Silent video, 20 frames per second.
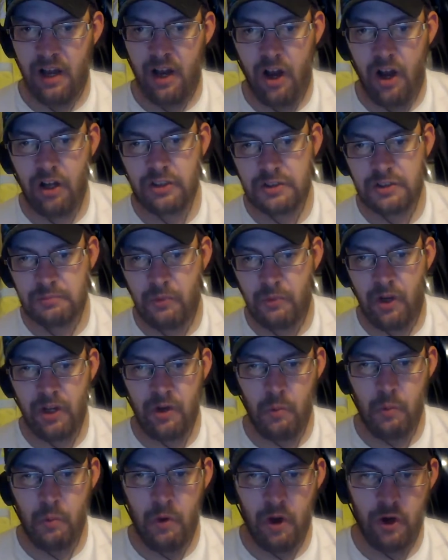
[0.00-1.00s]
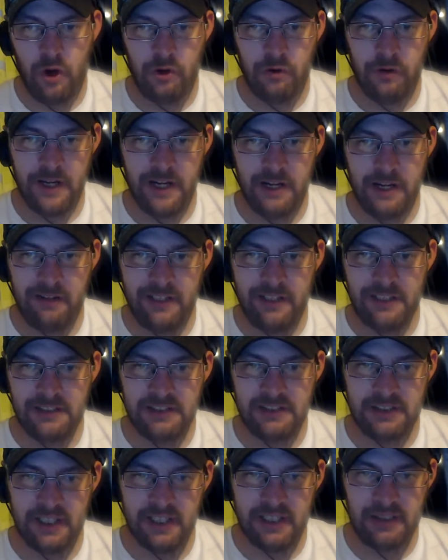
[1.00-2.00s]
ask Michael what Critcrete
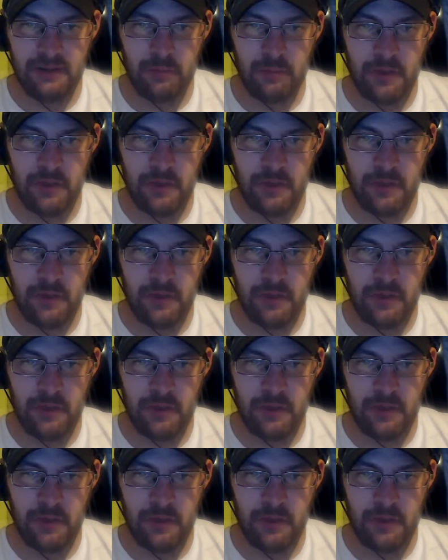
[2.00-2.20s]
said